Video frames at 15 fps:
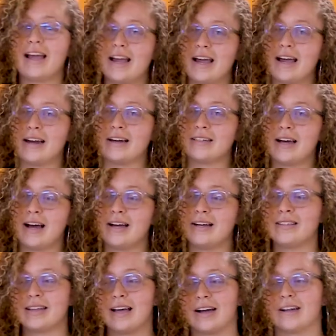and
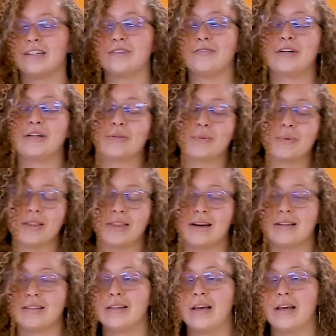science activities with us,